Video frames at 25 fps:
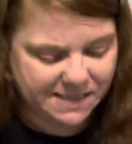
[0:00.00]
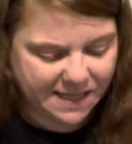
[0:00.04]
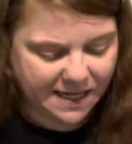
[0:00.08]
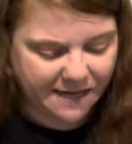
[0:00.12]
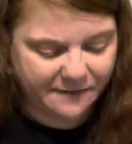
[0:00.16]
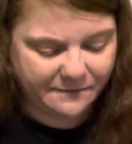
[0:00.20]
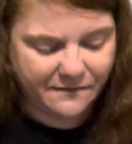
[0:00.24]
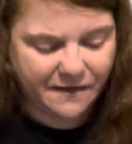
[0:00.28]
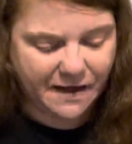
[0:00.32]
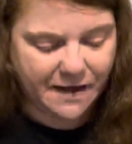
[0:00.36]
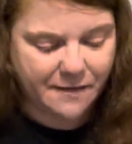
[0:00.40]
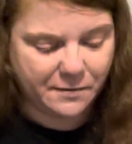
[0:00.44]

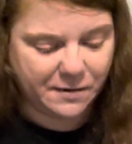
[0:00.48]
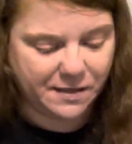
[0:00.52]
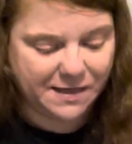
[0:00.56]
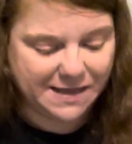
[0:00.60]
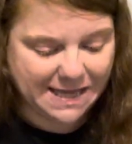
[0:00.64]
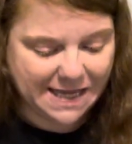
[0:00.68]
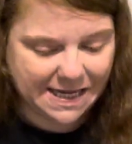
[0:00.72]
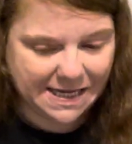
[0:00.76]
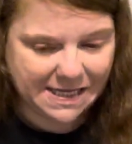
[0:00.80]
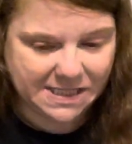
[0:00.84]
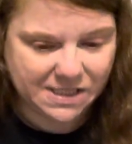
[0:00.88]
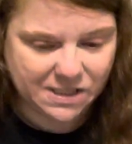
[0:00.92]
fabric
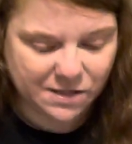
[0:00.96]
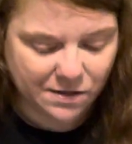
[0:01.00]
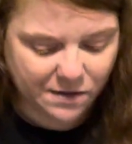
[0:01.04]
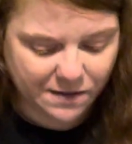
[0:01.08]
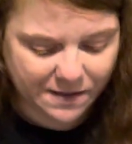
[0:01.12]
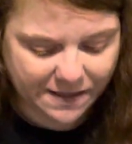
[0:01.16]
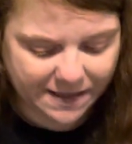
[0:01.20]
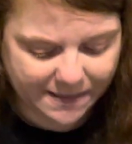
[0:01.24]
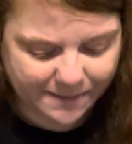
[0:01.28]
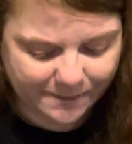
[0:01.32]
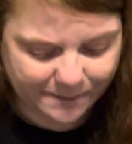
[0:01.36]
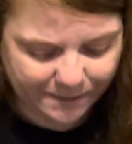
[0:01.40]
that it's
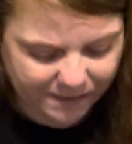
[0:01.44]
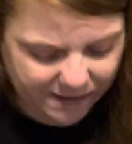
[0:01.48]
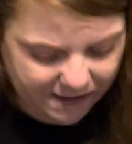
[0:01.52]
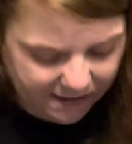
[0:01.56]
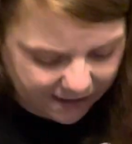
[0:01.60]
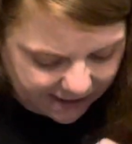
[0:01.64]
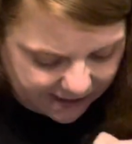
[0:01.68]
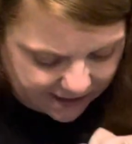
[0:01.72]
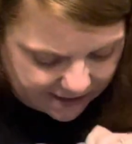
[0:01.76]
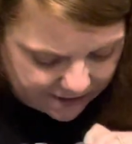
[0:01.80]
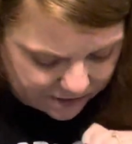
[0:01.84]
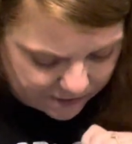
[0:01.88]
on.
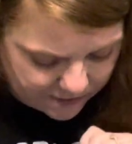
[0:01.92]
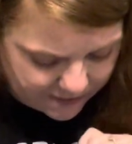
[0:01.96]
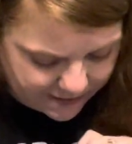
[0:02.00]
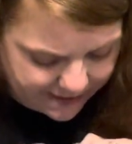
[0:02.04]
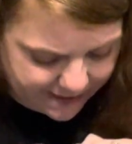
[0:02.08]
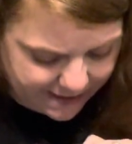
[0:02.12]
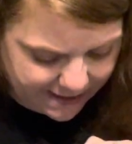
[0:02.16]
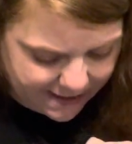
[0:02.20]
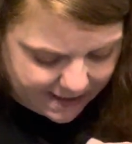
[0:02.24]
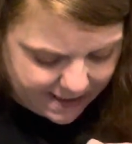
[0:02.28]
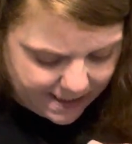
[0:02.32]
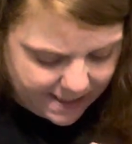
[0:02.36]
It's
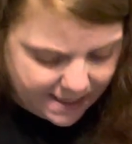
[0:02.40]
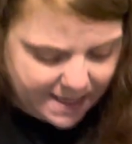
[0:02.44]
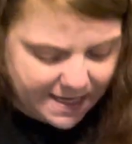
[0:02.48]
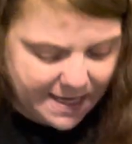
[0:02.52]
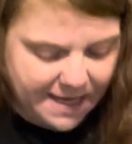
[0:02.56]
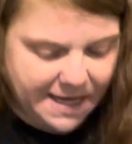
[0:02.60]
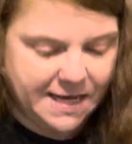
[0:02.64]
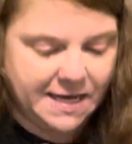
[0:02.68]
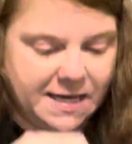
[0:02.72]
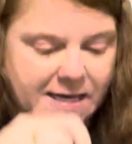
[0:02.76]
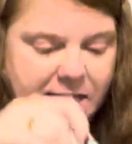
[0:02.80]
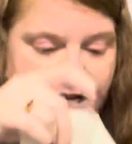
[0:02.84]
on
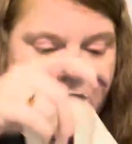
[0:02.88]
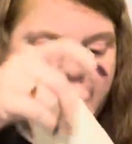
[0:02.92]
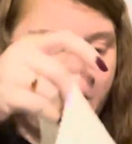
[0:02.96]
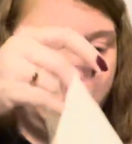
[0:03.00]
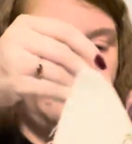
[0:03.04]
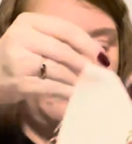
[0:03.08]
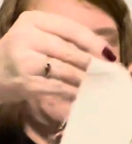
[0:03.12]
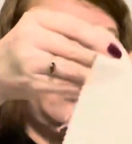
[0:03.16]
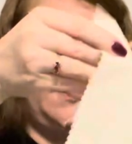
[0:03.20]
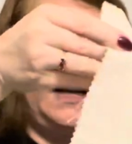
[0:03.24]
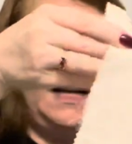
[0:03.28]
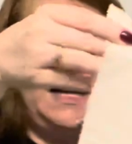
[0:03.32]
an
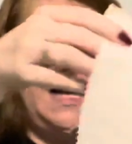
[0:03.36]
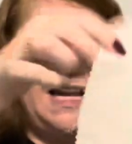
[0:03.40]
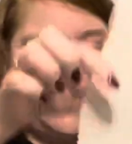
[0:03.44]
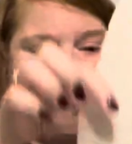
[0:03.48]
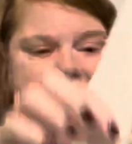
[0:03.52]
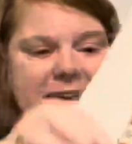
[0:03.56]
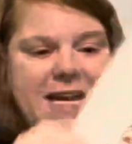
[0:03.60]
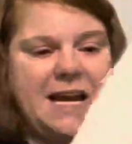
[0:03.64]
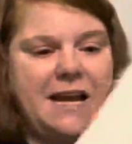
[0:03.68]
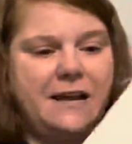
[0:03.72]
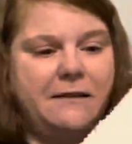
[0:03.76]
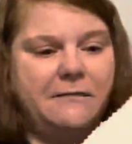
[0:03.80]
ivory,
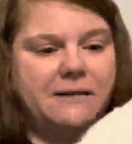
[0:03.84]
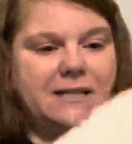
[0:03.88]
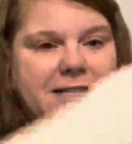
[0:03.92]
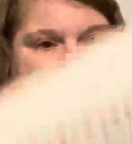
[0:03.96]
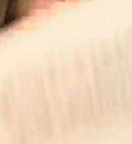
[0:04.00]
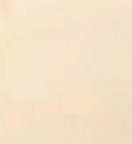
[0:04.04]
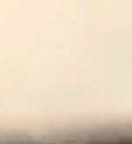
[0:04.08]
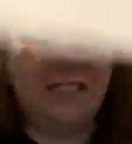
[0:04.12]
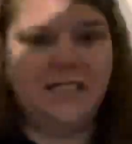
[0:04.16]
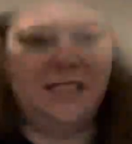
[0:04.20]
and I wasn't